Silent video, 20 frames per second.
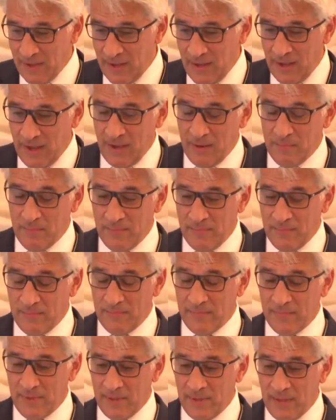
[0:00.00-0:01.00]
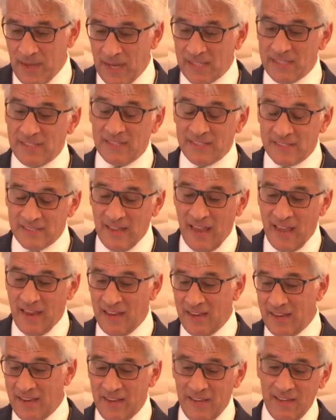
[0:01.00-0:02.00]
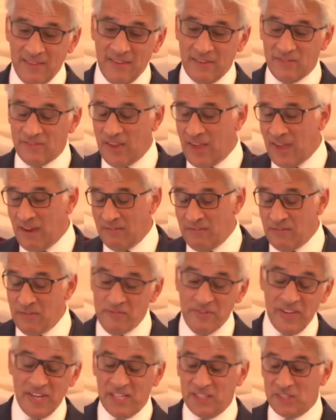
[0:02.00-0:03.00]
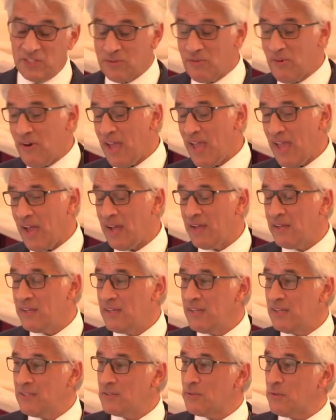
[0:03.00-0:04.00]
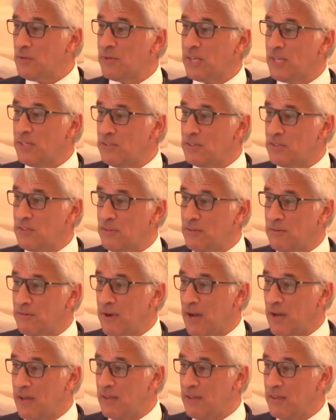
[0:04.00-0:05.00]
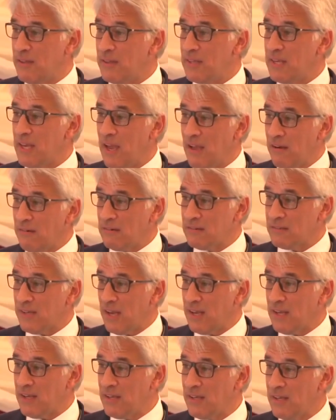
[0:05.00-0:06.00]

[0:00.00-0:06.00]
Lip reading: As I sat in the town, the village square, talking to the elder,